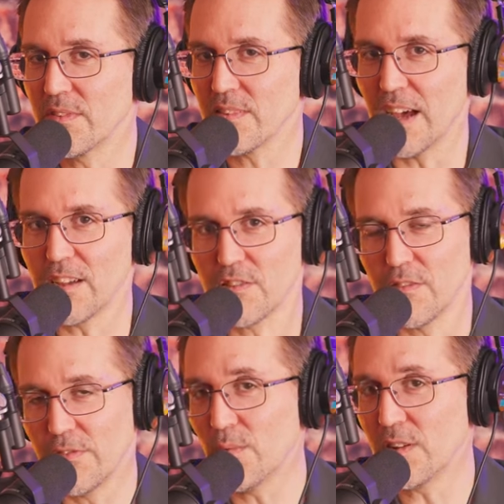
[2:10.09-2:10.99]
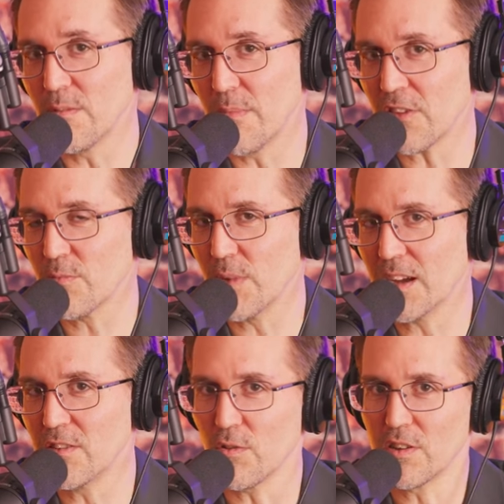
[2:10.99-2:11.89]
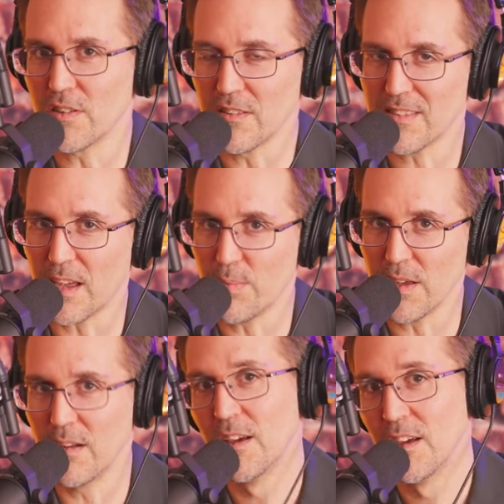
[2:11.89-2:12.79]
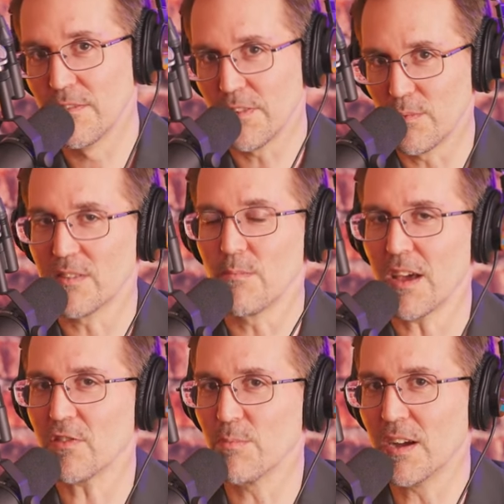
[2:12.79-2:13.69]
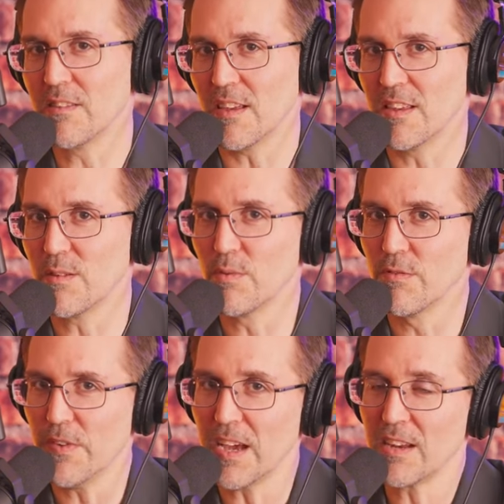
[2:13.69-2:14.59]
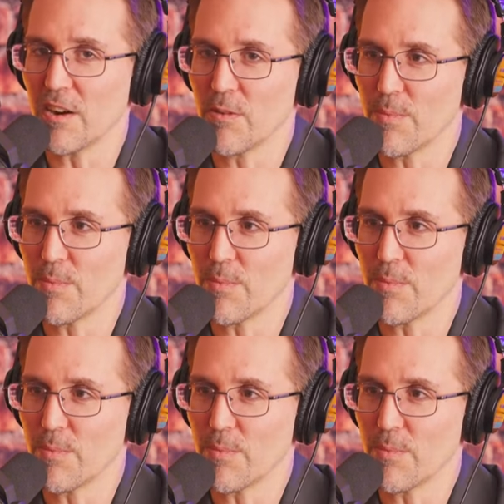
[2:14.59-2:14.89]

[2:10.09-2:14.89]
slash fundraising masterminds, or you can just type in fundraising masterminds and you will find our